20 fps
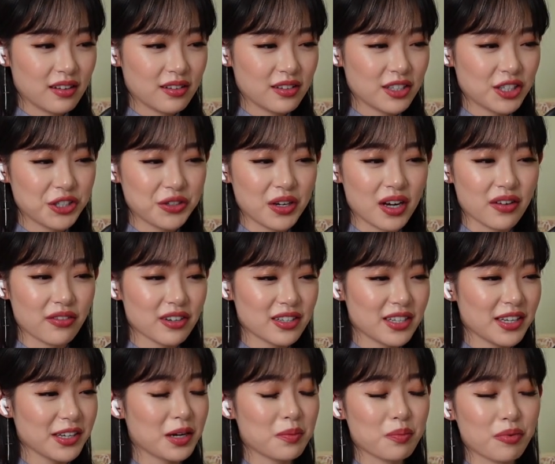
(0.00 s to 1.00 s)
Did you ever
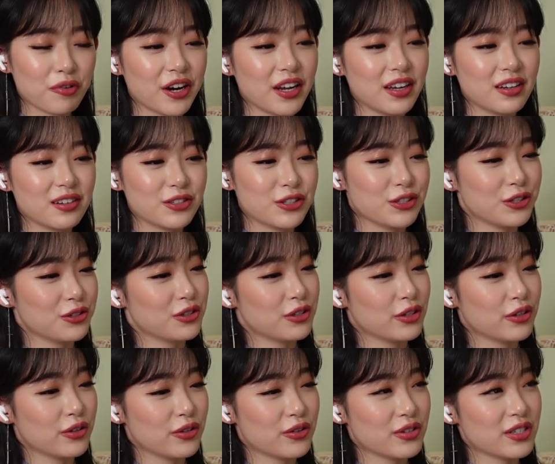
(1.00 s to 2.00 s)
take a break due
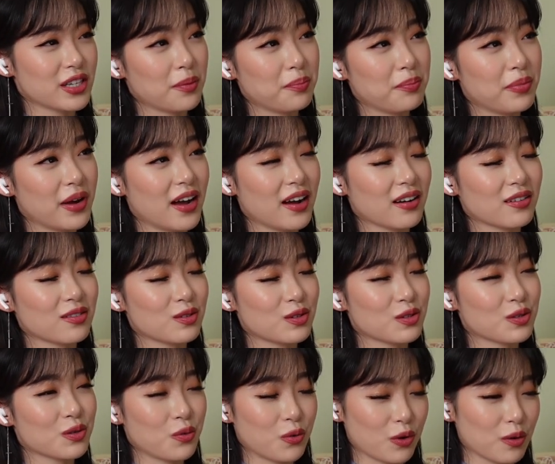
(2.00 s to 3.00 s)
to
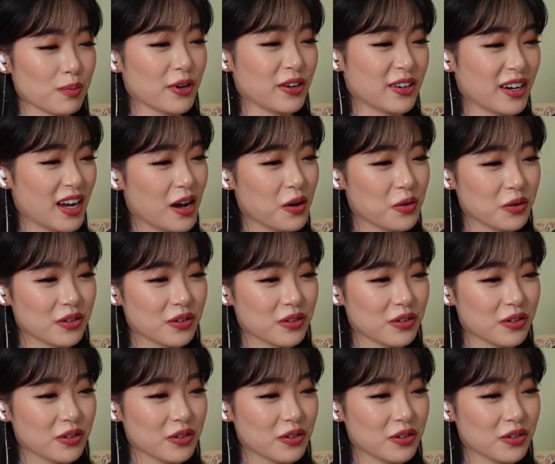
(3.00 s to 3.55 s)
setbacks or burnout?